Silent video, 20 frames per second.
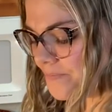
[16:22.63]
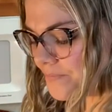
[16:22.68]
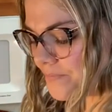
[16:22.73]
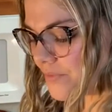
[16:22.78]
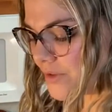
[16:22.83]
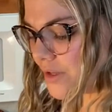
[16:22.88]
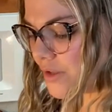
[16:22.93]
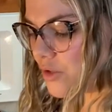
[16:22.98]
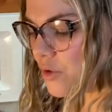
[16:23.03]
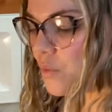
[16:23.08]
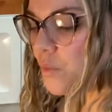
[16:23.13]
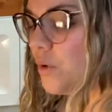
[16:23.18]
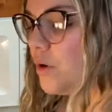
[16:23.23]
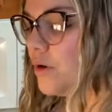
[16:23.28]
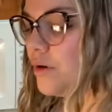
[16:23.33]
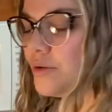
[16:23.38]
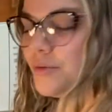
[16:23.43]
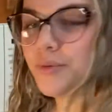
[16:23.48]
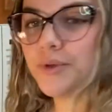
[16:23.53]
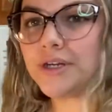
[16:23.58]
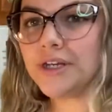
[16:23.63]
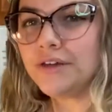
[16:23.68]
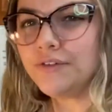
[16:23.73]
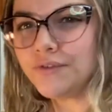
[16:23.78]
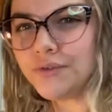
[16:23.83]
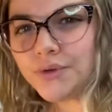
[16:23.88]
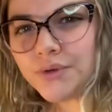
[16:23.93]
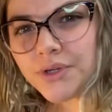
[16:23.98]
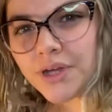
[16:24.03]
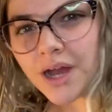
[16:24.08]
the world putting
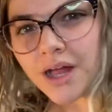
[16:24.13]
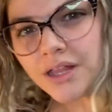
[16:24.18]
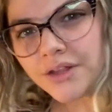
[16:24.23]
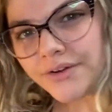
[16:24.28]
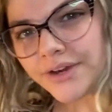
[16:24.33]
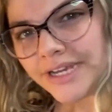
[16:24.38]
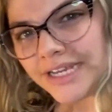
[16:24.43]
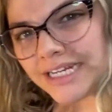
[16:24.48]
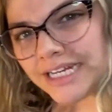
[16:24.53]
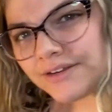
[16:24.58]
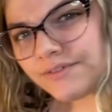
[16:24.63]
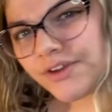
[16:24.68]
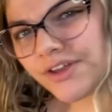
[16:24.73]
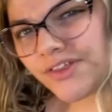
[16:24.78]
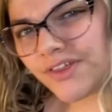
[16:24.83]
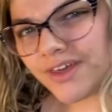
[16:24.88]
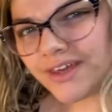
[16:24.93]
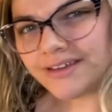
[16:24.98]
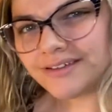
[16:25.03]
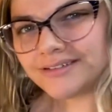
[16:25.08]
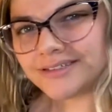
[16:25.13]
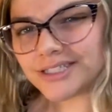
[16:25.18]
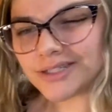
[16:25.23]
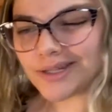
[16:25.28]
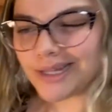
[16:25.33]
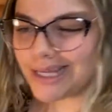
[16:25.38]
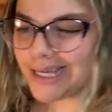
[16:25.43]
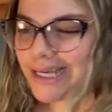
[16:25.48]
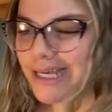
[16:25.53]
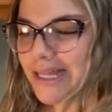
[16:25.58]
food coloring and everything. So
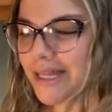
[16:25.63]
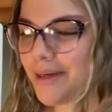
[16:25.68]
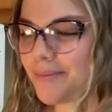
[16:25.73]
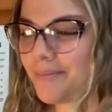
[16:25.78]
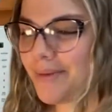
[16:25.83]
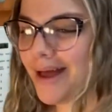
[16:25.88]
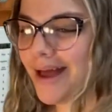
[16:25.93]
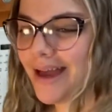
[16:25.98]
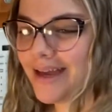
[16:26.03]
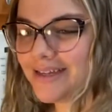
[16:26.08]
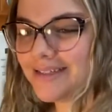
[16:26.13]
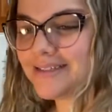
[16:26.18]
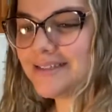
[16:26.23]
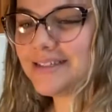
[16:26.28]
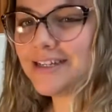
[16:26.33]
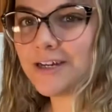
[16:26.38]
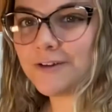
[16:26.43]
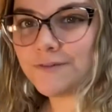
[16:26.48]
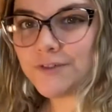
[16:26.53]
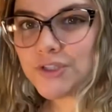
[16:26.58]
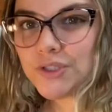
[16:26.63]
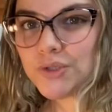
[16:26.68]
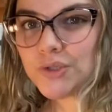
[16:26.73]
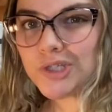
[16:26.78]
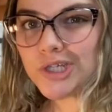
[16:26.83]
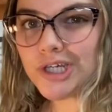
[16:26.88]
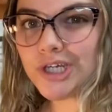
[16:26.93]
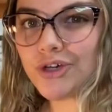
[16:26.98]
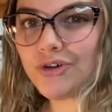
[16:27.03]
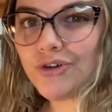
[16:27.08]
like key lime pie and stuff is
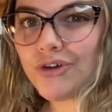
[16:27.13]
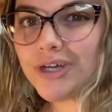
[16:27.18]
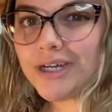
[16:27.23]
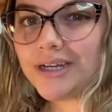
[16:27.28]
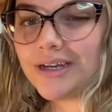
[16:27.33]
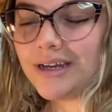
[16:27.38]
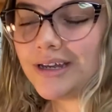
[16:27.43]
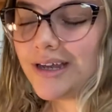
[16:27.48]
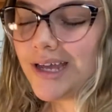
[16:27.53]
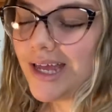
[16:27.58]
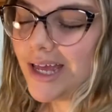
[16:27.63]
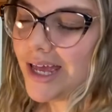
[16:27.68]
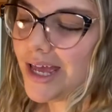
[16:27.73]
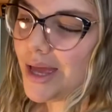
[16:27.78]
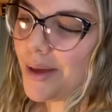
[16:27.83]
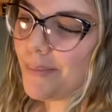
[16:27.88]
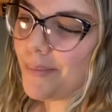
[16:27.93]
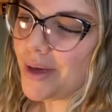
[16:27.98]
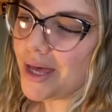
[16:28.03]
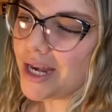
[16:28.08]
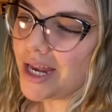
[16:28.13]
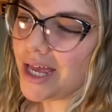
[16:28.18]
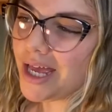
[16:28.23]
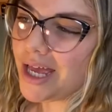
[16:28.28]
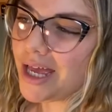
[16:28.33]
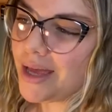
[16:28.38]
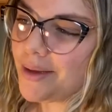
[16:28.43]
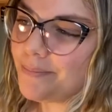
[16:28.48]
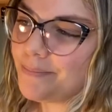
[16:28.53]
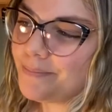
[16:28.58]
usually green, but
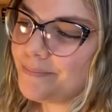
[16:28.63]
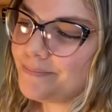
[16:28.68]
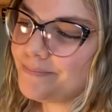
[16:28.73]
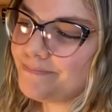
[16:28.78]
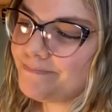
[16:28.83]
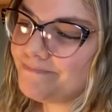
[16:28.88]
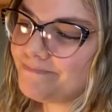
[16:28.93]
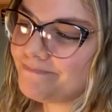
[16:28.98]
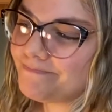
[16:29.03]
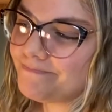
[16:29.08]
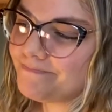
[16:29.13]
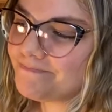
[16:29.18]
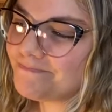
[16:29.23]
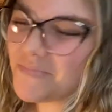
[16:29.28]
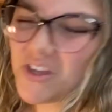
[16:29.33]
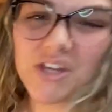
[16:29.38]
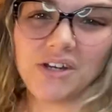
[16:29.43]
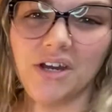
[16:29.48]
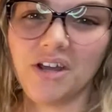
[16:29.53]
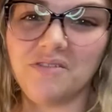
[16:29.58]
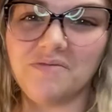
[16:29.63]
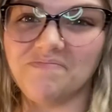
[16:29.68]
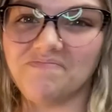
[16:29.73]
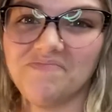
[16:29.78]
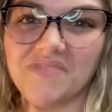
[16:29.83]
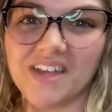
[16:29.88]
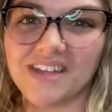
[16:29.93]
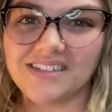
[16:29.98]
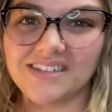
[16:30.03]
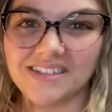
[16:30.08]
no,
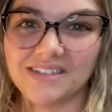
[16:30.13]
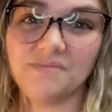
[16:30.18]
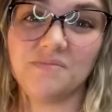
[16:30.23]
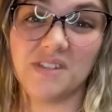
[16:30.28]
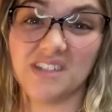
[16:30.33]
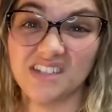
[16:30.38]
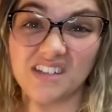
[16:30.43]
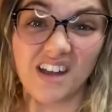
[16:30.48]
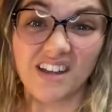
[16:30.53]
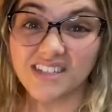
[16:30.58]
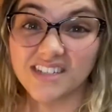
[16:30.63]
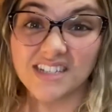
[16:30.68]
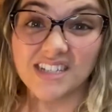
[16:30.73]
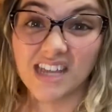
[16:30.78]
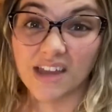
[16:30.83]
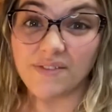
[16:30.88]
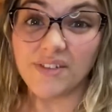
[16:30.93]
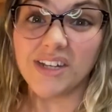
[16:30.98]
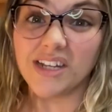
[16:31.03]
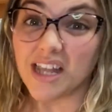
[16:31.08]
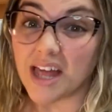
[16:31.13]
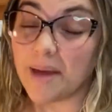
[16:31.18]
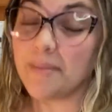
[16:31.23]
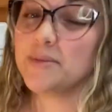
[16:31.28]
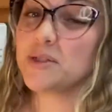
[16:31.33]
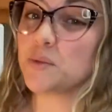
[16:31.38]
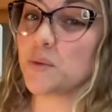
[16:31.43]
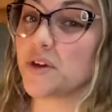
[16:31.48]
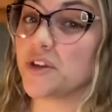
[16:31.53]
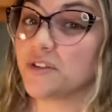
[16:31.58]
it's got 7 limes
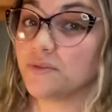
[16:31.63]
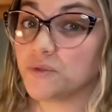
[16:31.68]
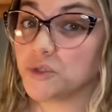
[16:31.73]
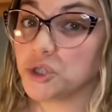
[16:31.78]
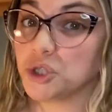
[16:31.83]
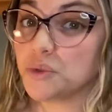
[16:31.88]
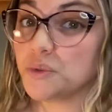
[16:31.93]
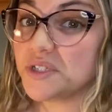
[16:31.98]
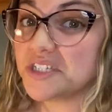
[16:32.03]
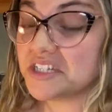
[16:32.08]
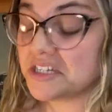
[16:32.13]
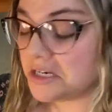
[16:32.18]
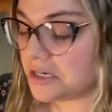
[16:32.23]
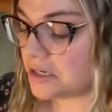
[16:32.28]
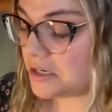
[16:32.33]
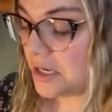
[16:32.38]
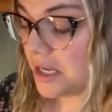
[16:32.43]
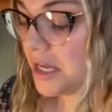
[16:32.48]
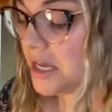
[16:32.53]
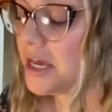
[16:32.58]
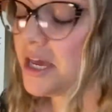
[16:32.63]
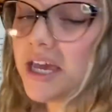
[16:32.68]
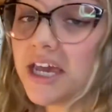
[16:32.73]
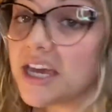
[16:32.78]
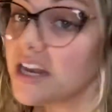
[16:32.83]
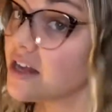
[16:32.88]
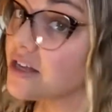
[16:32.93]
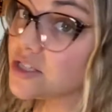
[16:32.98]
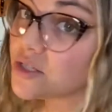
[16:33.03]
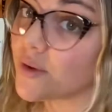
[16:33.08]
worth of juice in it. It
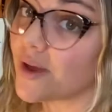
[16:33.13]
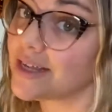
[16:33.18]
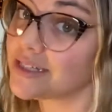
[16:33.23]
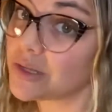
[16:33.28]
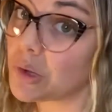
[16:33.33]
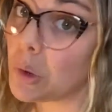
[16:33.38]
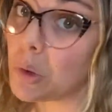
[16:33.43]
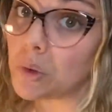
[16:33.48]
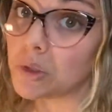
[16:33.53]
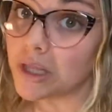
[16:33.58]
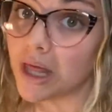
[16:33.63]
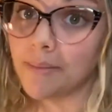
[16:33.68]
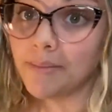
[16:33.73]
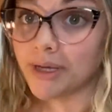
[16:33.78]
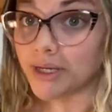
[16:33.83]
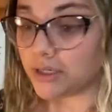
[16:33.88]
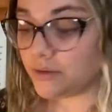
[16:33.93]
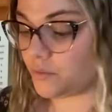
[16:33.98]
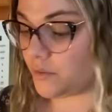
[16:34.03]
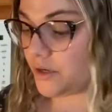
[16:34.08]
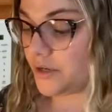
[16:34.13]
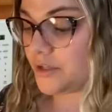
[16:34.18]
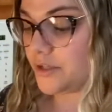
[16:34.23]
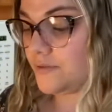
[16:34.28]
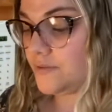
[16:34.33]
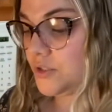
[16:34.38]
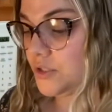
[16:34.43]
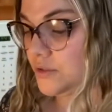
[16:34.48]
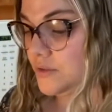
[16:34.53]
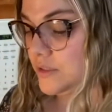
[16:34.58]
also has a whole lemon worth of
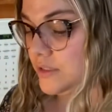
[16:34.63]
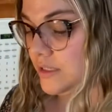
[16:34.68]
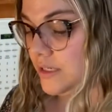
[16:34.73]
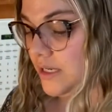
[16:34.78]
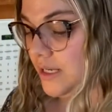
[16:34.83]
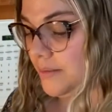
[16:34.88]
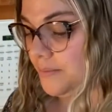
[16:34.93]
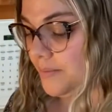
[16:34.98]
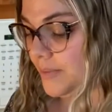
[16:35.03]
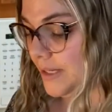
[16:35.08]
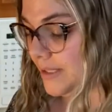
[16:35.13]
juice in it, but